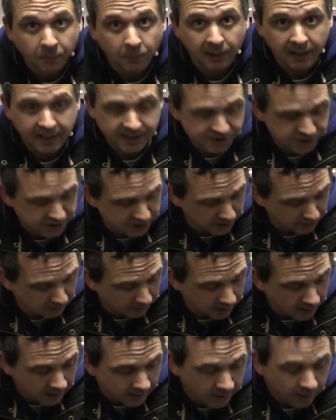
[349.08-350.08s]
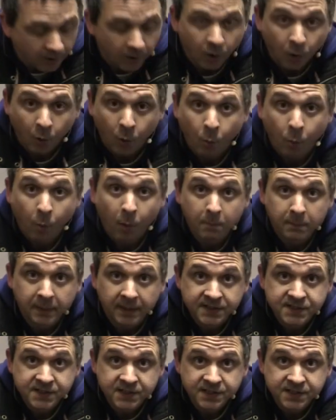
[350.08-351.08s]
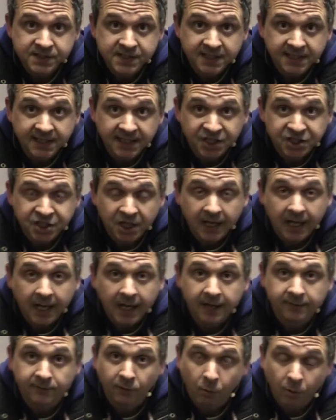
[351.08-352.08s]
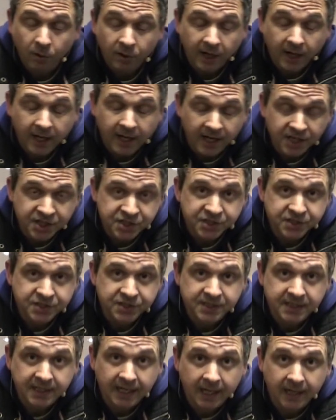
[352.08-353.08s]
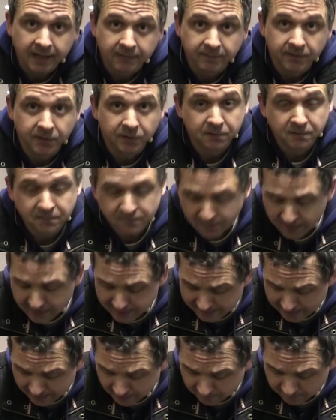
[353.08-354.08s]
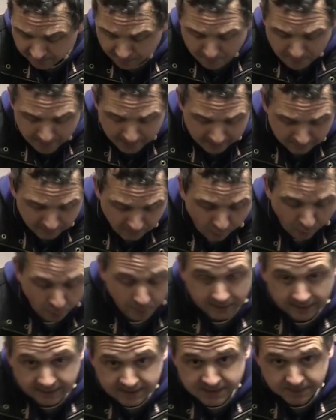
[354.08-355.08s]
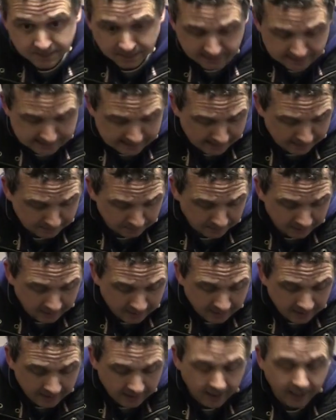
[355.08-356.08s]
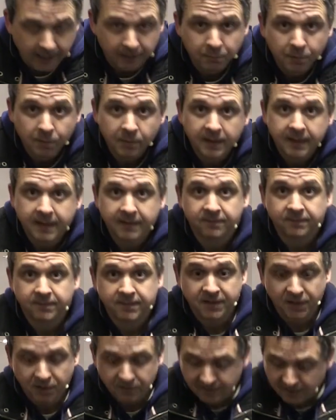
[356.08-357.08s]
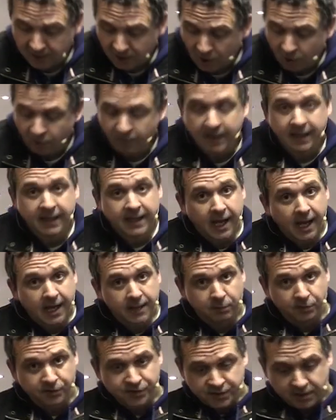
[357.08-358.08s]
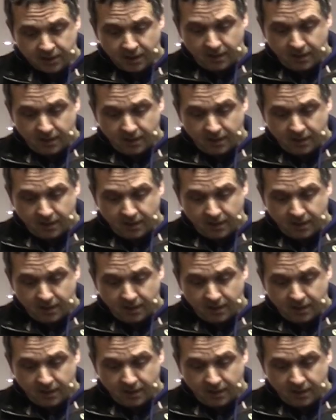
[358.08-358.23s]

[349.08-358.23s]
We'll ask you, what mixer does the DJ have, or what connections does he have? And you'll find out from him, or we can speak to him, and we'll give you the correct cables to